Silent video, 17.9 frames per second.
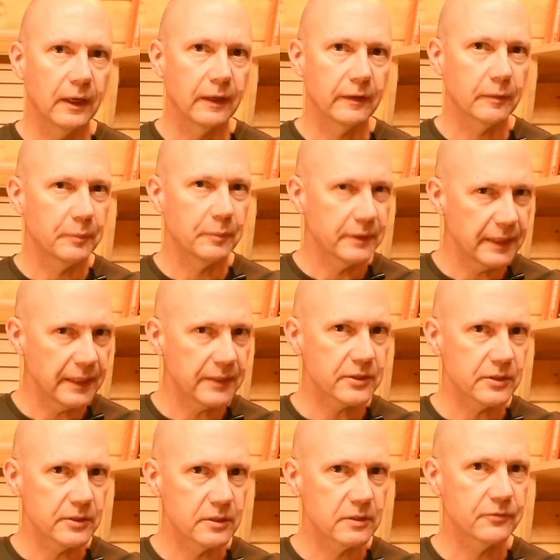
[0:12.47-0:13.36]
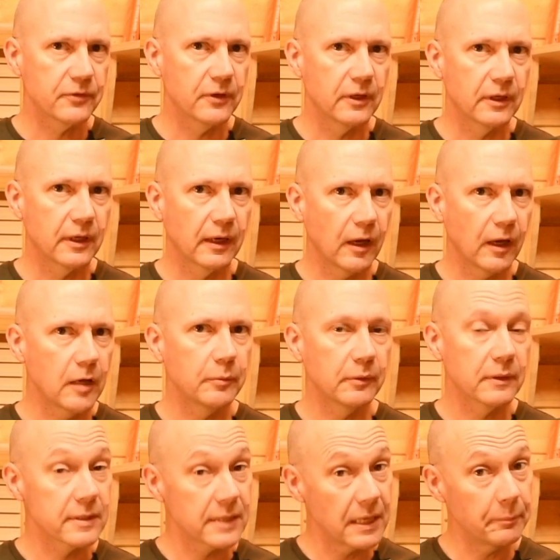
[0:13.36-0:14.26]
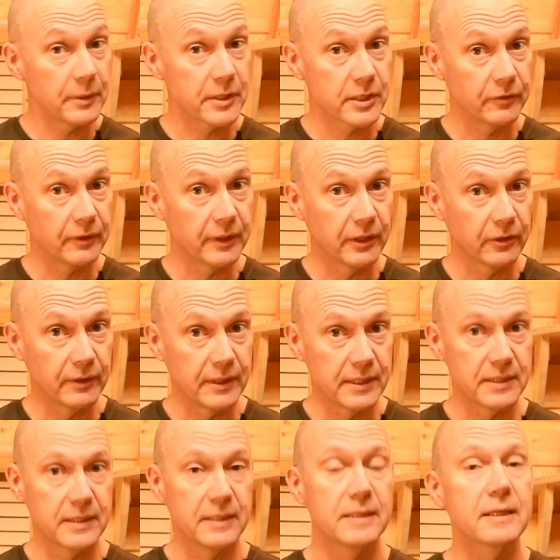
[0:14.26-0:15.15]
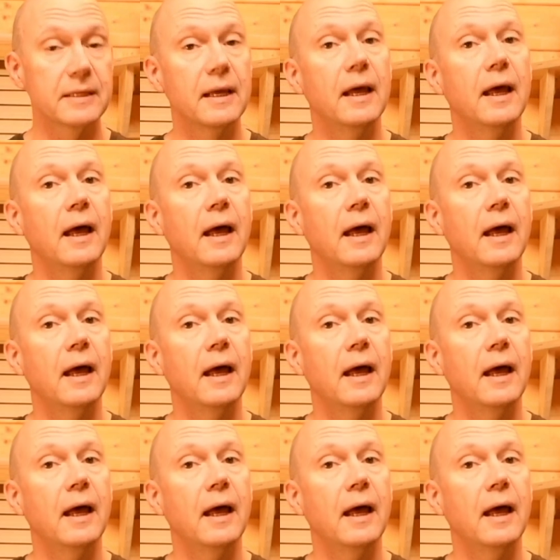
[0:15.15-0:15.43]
at the predictions for global temperature increases